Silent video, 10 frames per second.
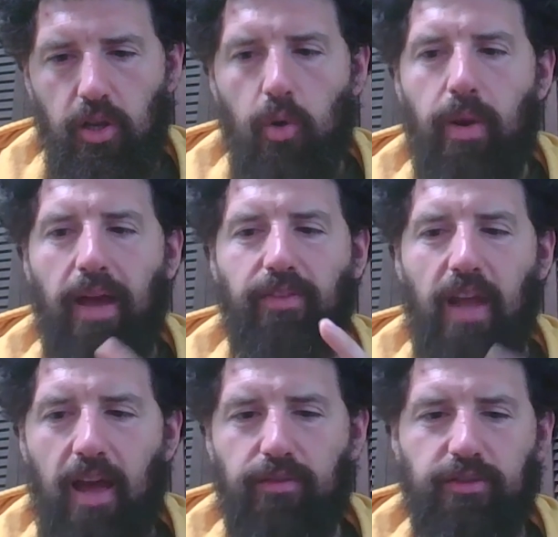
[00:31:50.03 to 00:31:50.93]
we have to
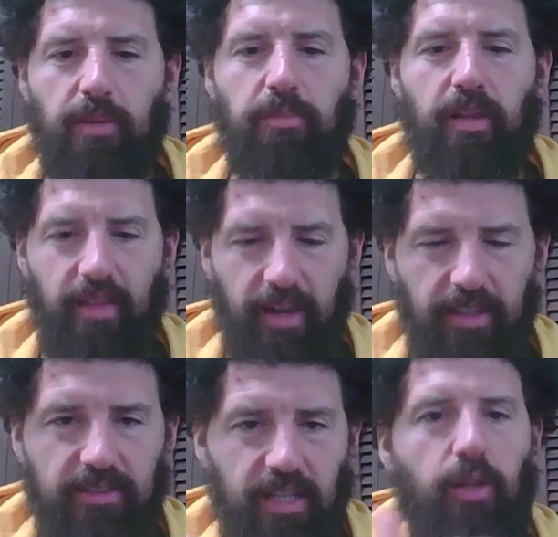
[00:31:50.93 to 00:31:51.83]
have something that
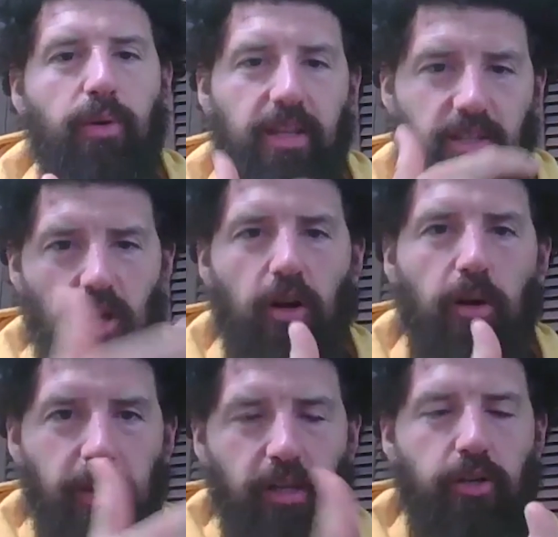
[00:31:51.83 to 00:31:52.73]
accelerates our
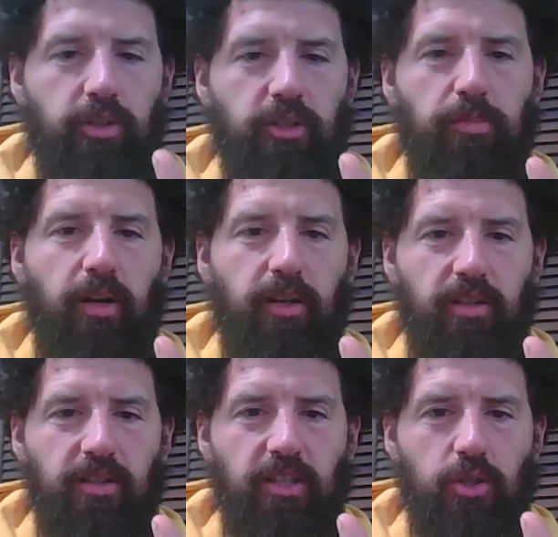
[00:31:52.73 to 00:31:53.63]
ability to respond to the
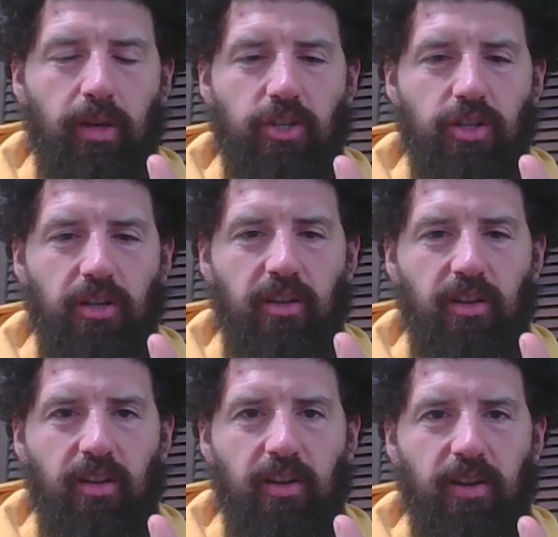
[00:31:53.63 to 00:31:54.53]
situation
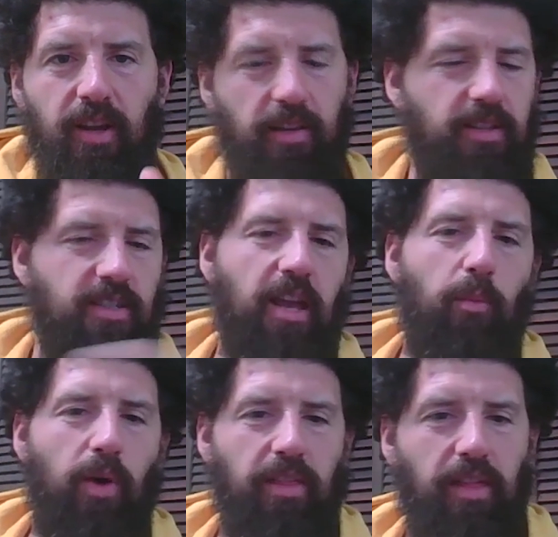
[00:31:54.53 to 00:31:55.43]
in the same
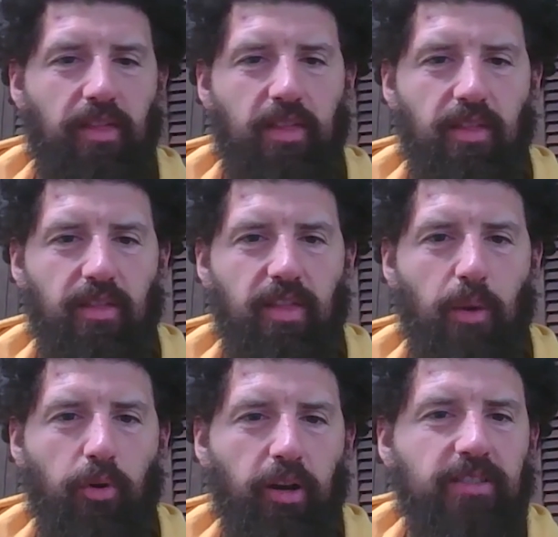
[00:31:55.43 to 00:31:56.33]
way that
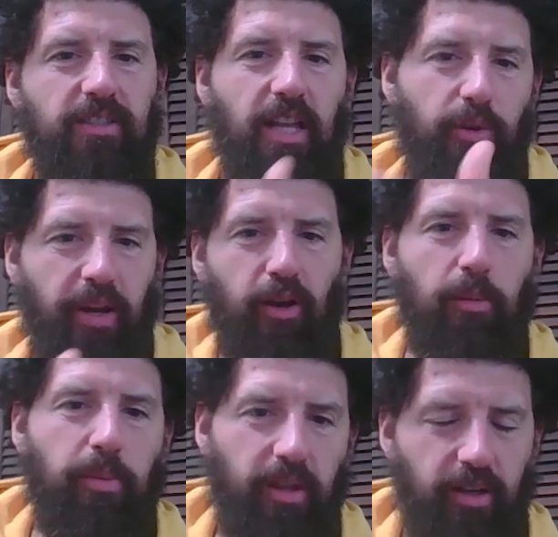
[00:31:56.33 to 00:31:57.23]
we're accelerating our
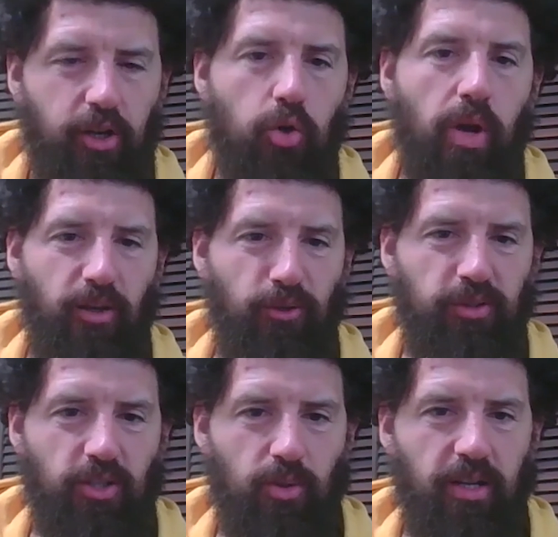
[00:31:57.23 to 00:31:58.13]
ability to create new
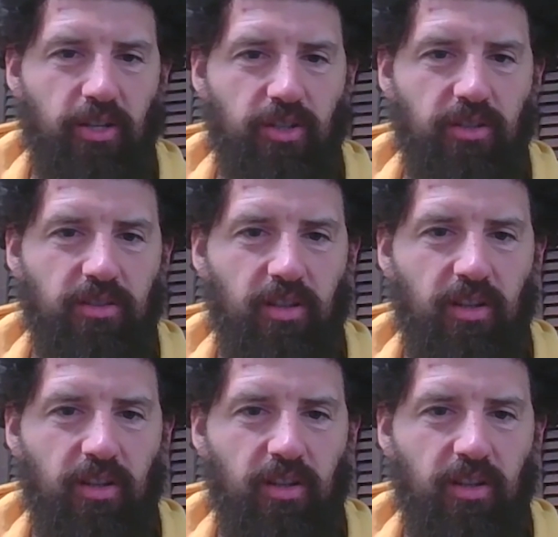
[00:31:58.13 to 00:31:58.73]
situations.